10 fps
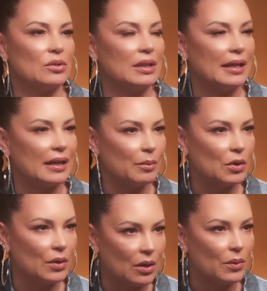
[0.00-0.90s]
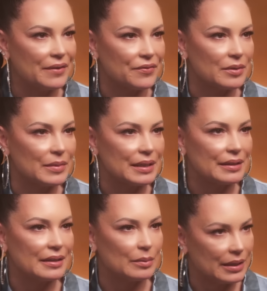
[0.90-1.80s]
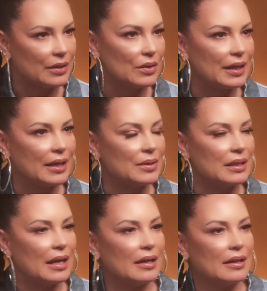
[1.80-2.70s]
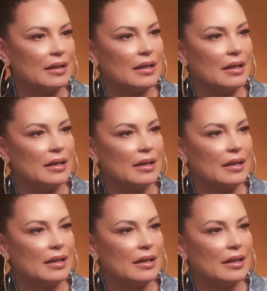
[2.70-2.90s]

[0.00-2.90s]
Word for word: like I'm going away for a month, and being okay with that,